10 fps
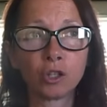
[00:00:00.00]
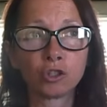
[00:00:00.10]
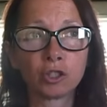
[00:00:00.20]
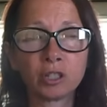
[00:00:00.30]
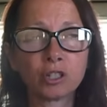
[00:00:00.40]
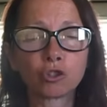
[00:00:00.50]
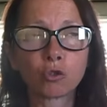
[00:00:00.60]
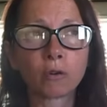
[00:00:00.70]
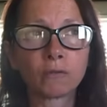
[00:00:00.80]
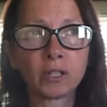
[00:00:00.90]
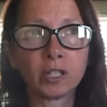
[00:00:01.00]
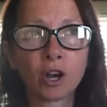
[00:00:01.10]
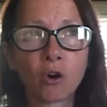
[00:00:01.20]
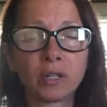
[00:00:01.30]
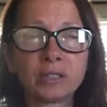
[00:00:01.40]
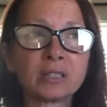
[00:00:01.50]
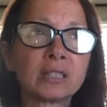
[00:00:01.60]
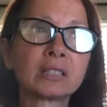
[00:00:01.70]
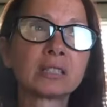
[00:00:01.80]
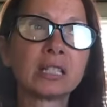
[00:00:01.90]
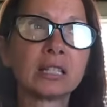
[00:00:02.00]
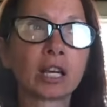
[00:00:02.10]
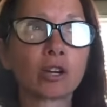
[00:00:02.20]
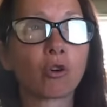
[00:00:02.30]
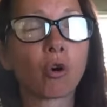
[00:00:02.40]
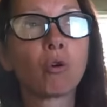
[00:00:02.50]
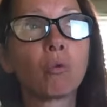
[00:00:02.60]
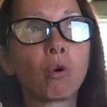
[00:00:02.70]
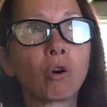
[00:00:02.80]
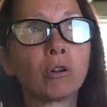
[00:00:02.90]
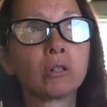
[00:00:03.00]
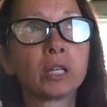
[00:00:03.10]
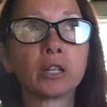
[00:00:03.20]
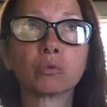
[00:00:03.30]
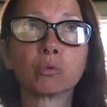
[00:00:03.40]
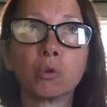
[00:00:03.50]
She did a short video insisting that Girl World has